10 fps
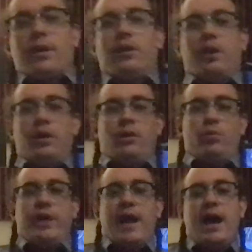
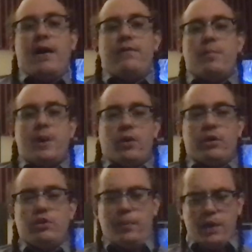We have
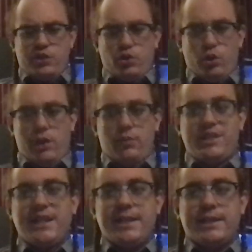American depository
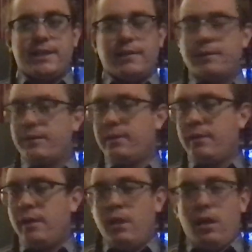receipts,
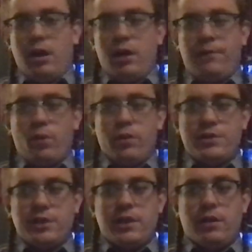foreign
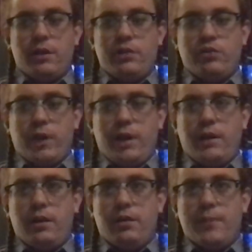securities
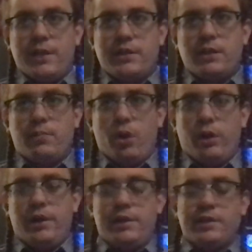trading in domestic
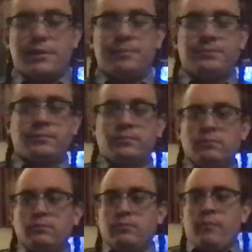markets.
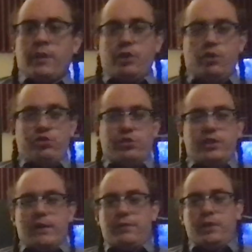You should
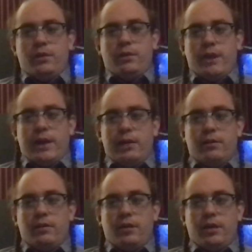definitely know that.
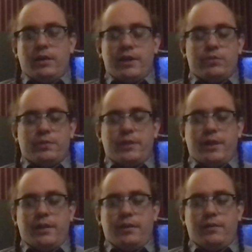That's what that
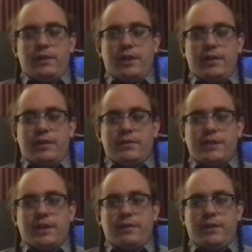is. And then the
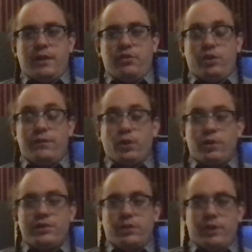second thing is you have
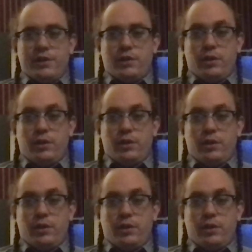currency risk,
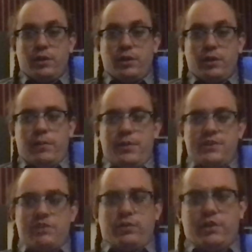which is the underlying
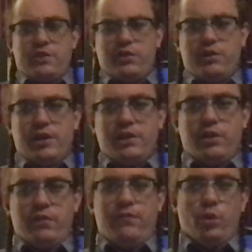business risk conducted
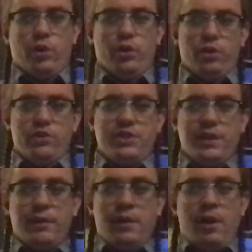in the foreign currency.